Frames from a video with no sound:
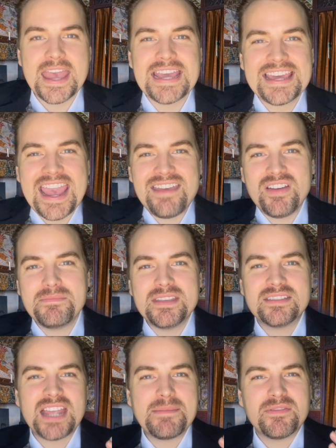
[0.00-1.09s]
It gave him this
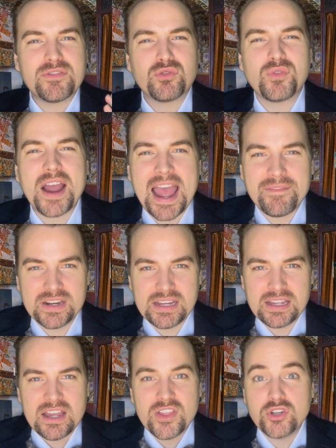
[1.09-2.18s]
type of
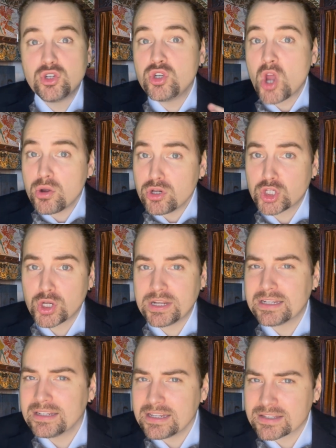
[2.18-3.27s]
gravity that you know you
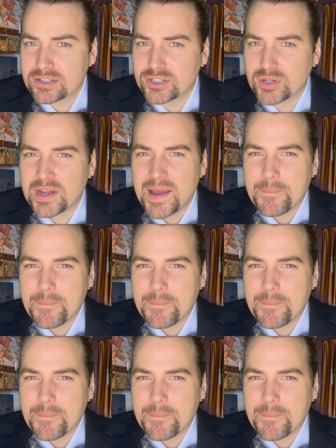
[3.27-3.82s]
shouldn't listen to,